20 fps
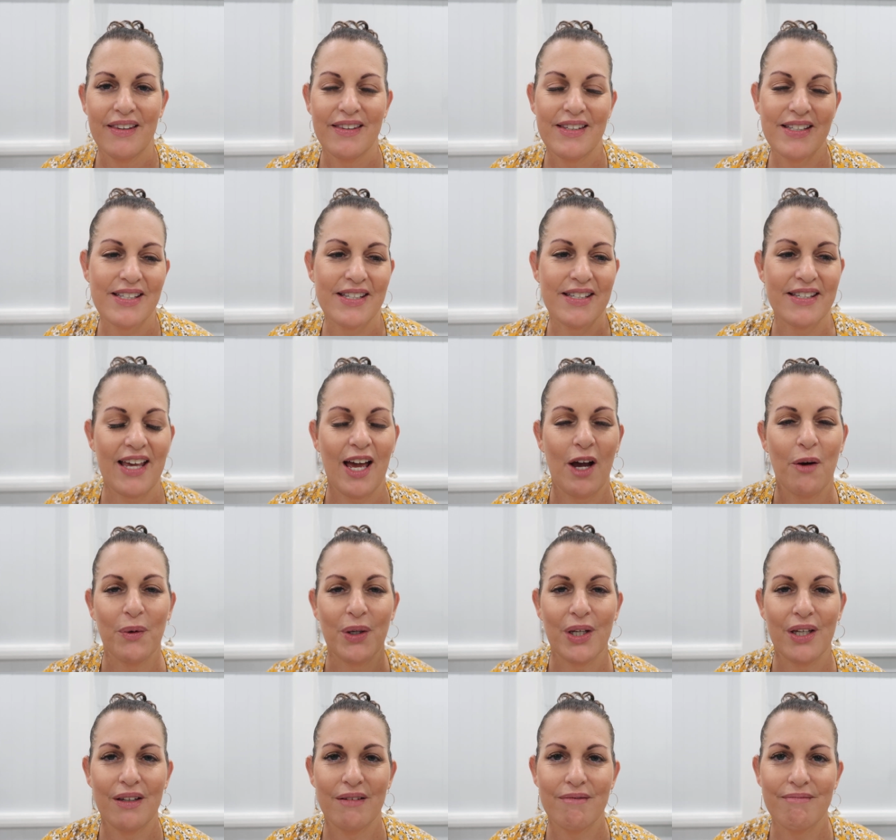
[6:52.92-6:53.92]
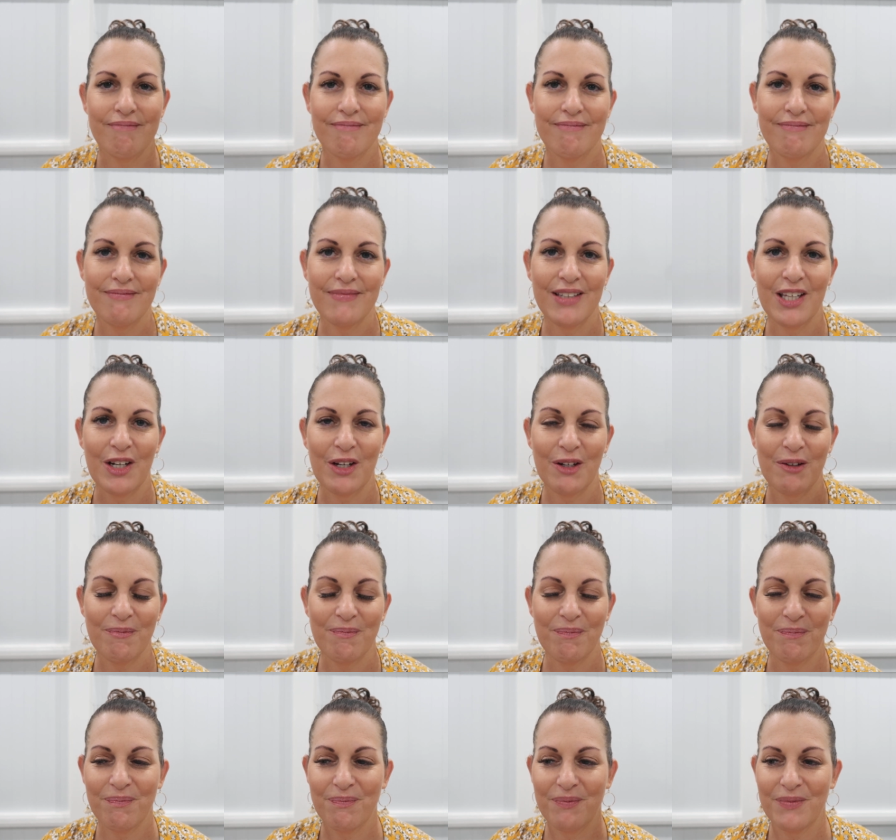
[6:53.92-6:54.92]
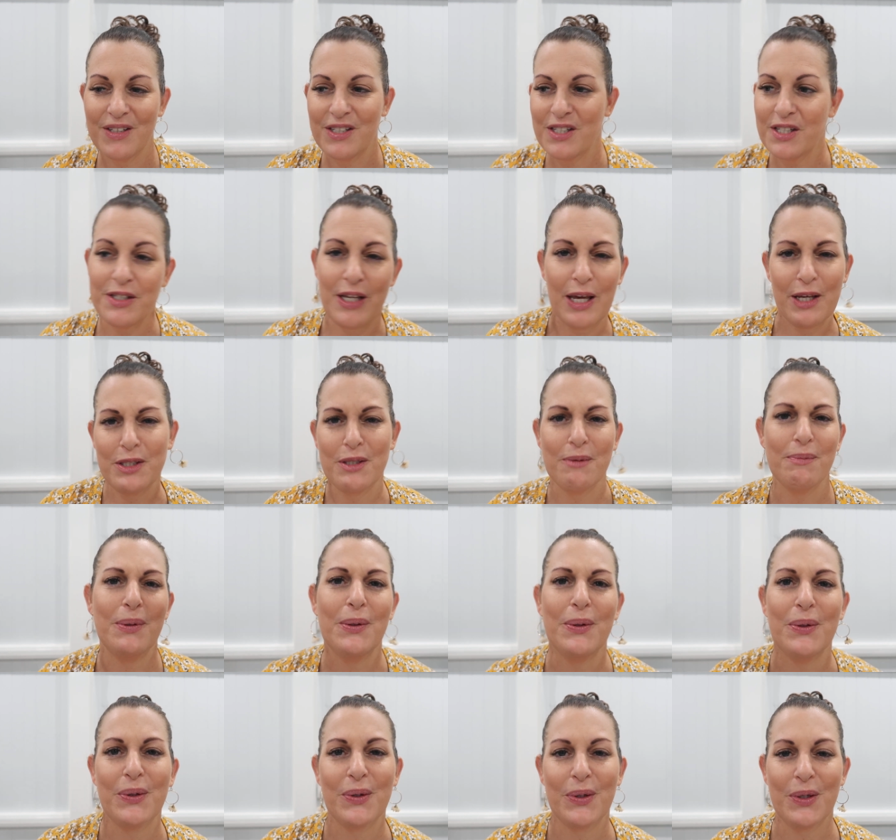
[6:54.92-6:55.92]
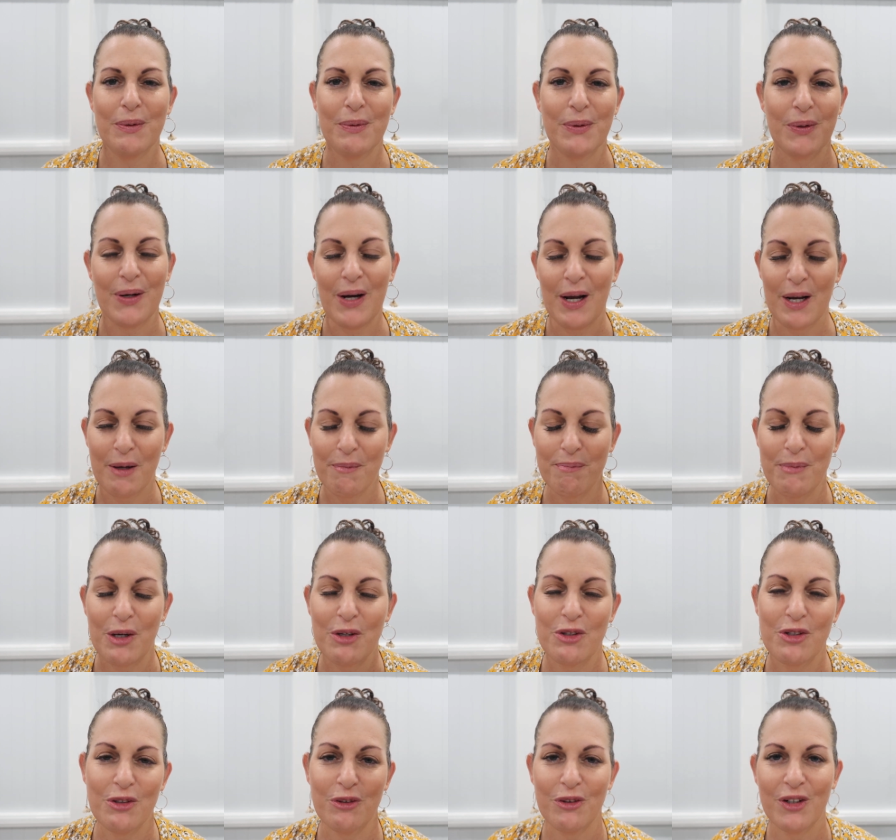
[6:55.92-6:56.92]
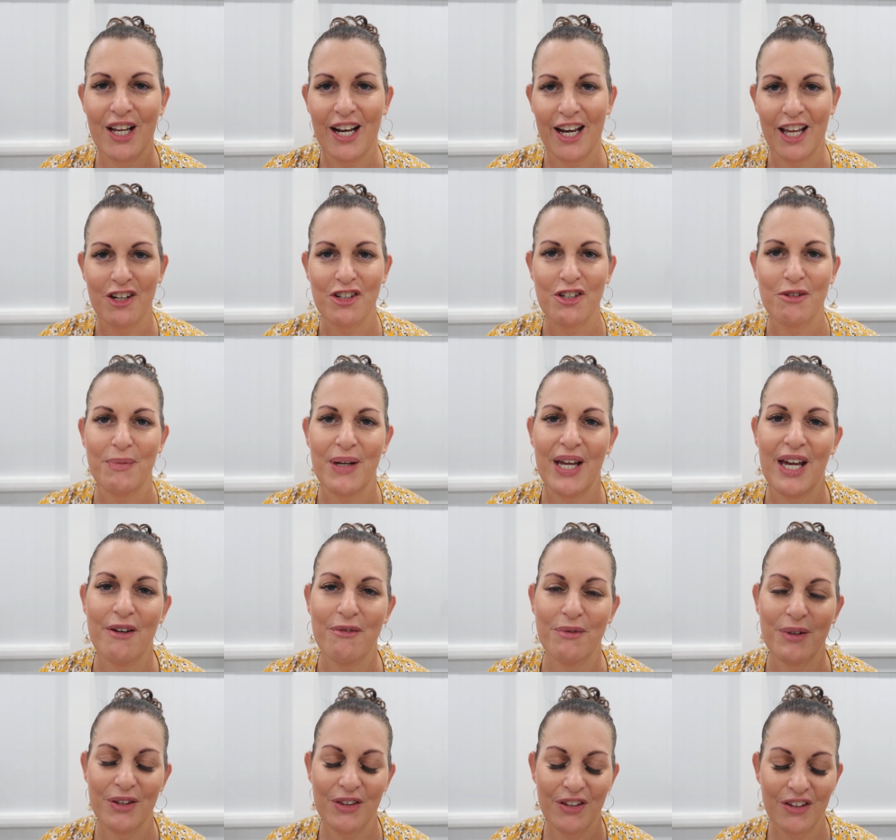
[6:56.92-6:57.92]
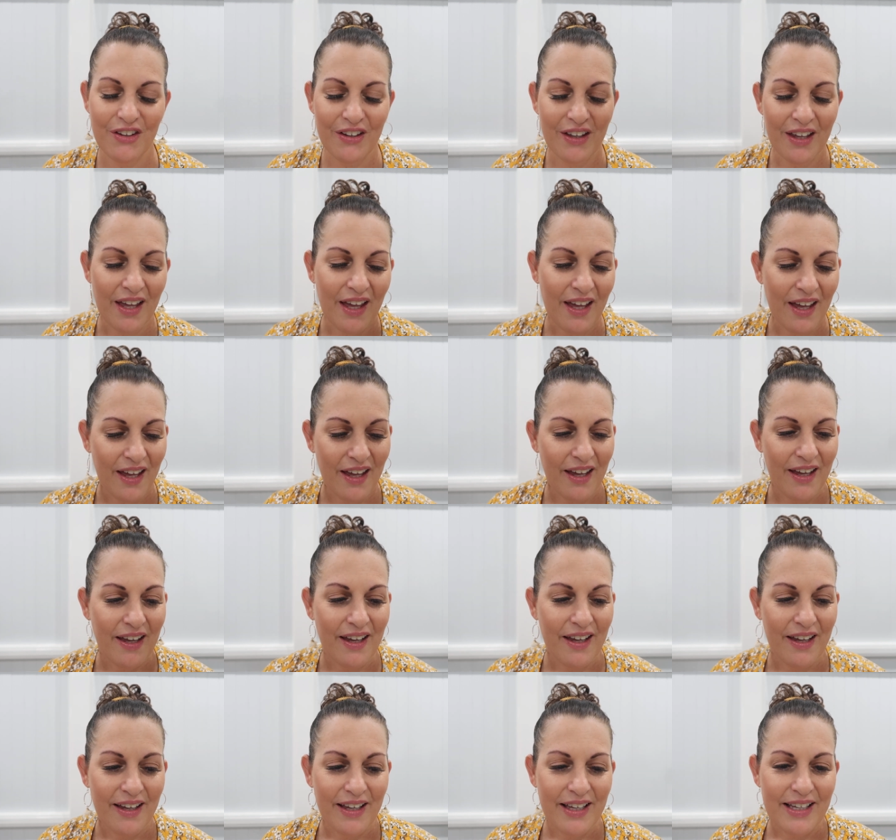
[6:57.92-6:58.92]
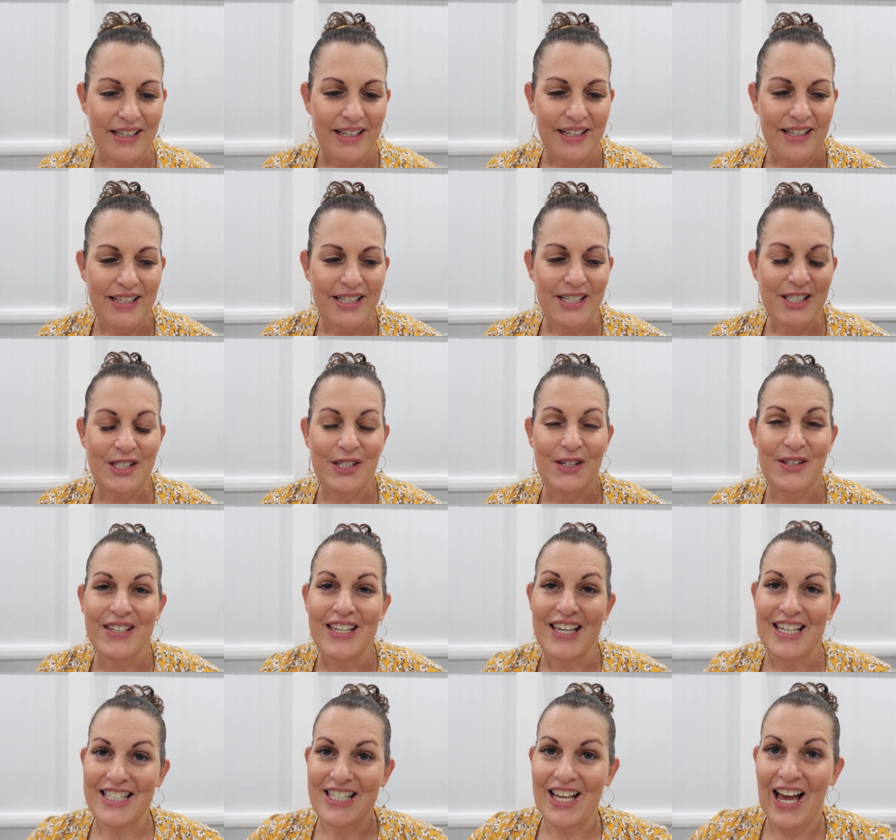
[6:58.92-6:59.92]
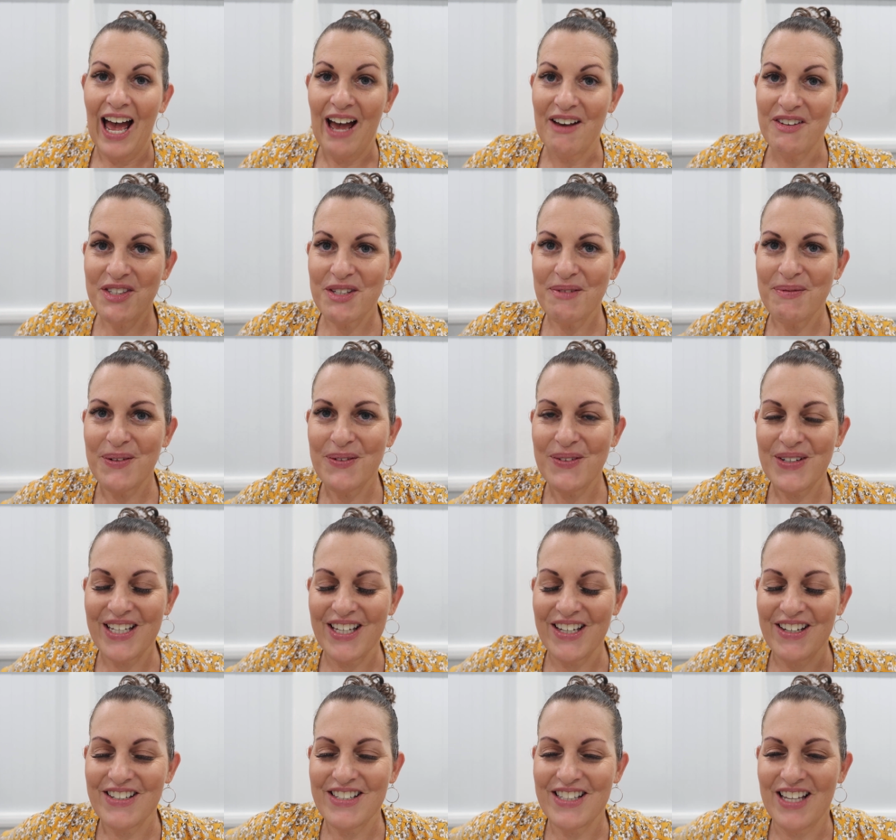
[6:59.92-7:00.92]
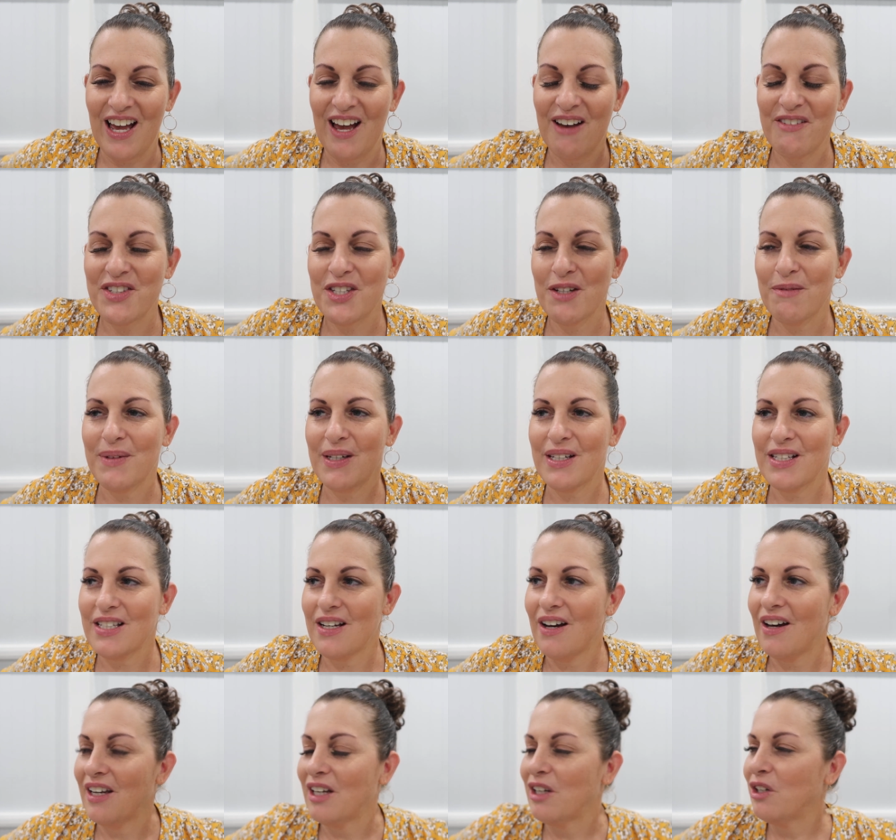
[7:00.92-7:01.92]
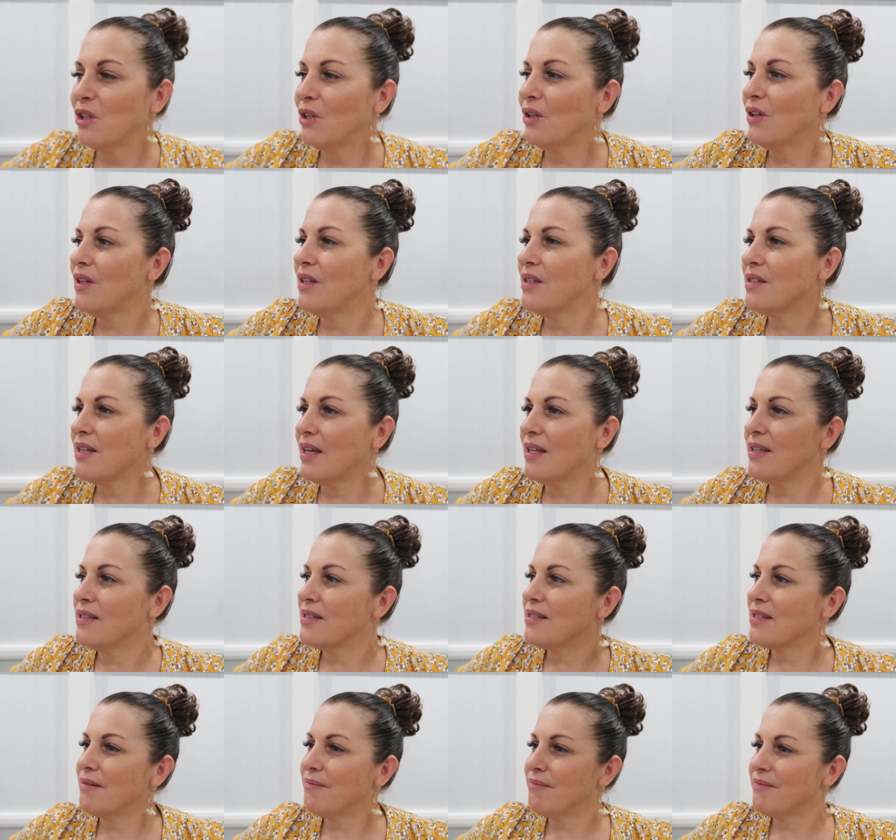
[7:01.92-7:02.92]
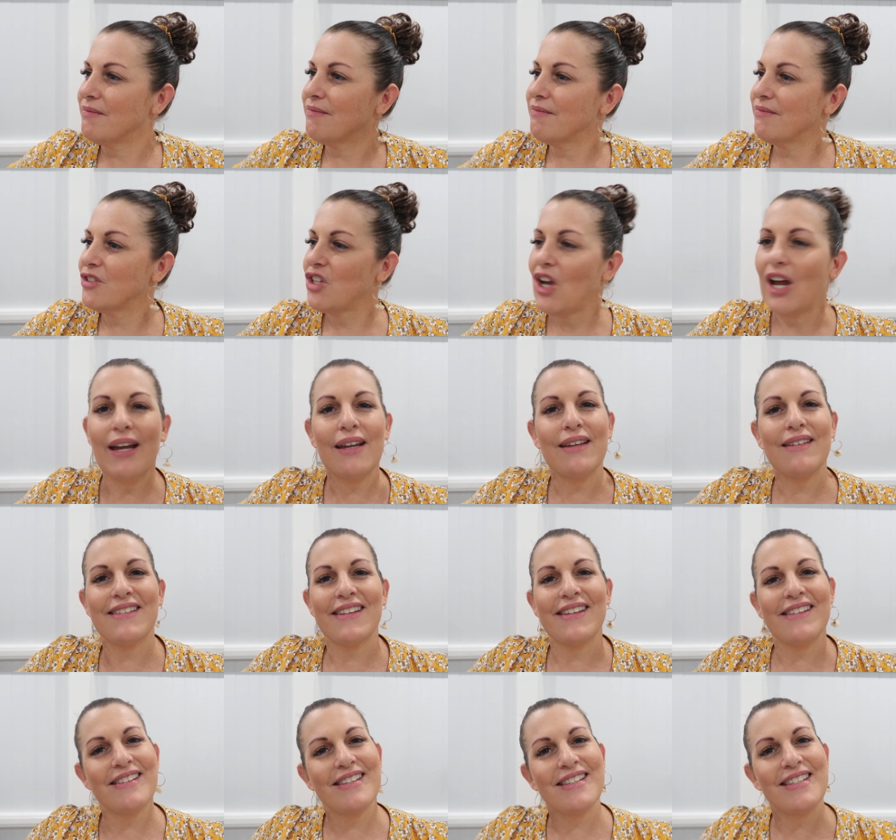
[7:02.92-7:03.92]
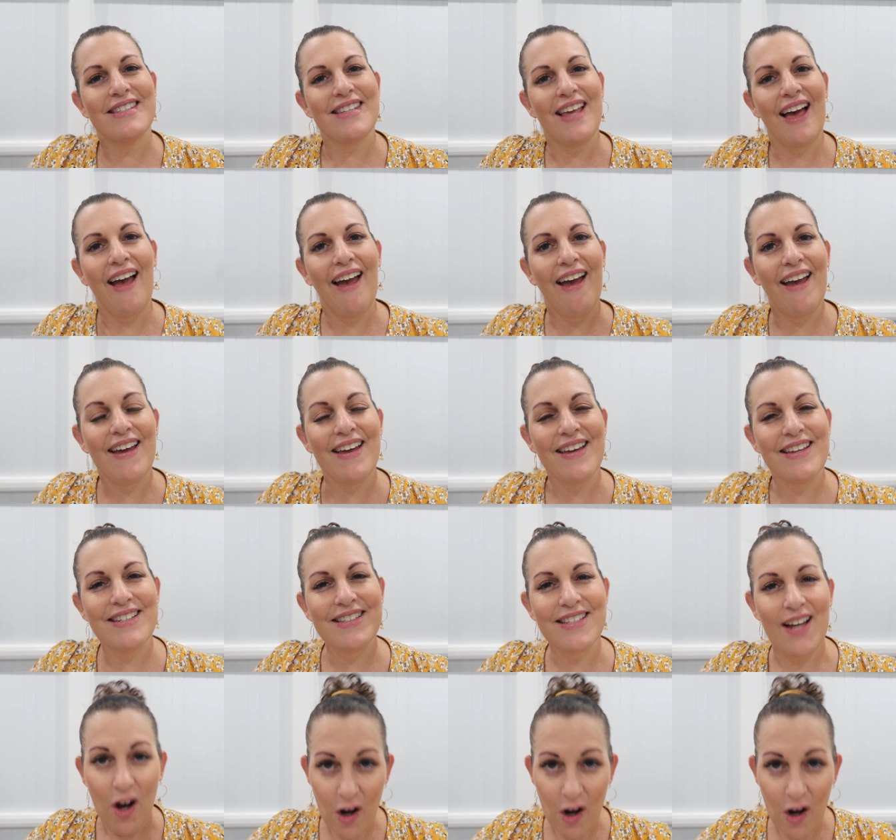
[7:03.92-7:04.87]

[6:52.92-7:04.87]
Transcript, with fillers: this is how we, you know, this is our support group or our emotional connection we have with you. So yes, I have some more videos, I have some exciting news and some changes and,